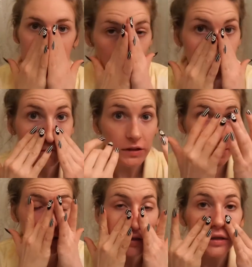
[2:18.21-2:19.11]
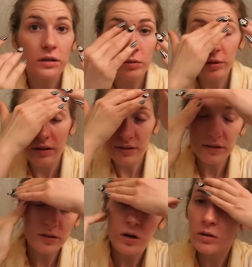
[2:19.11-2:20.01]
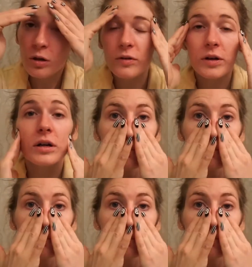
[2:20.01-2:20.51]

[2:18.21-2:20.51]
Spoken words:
Hopefully, when this is all over,